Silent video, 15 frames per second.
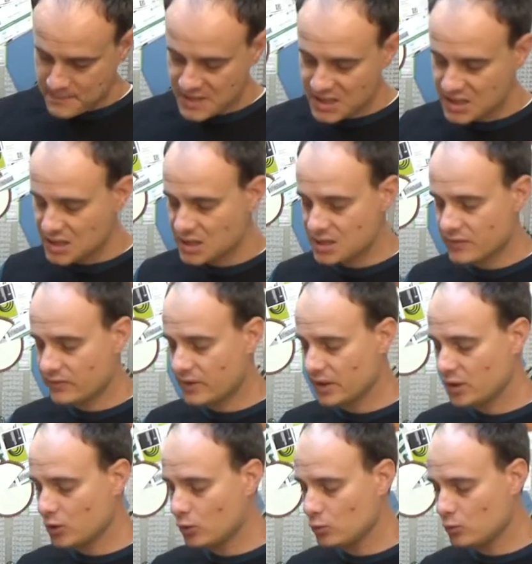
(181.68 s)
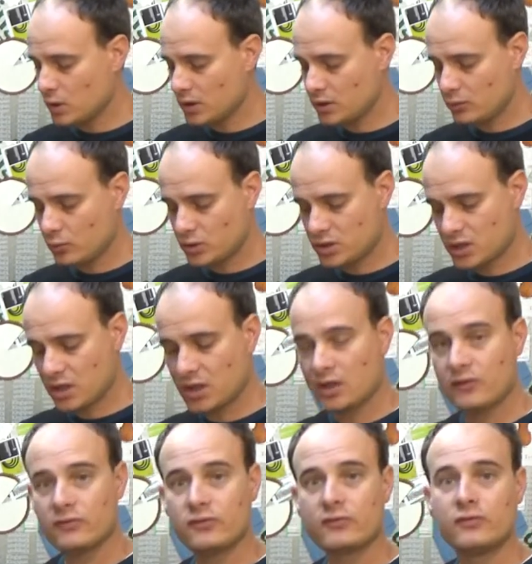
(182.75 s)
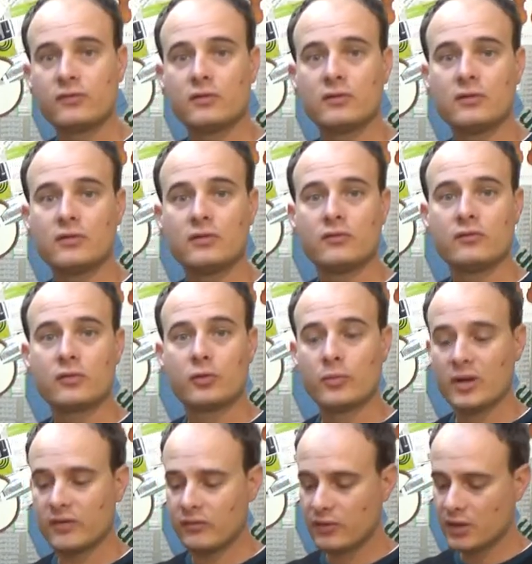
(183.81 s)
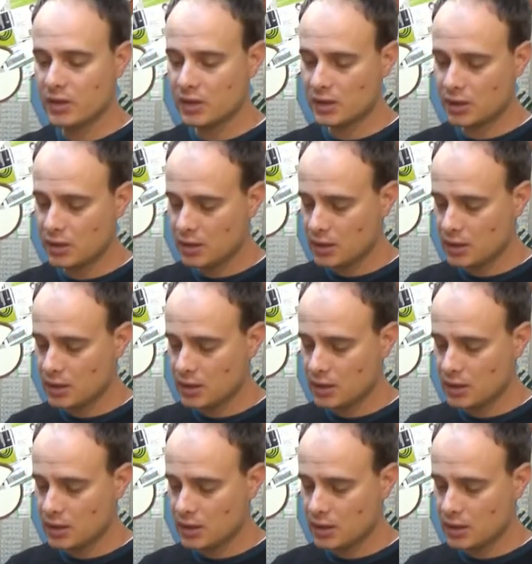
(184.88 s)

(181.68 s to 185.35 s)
this is a very old one which I have from my father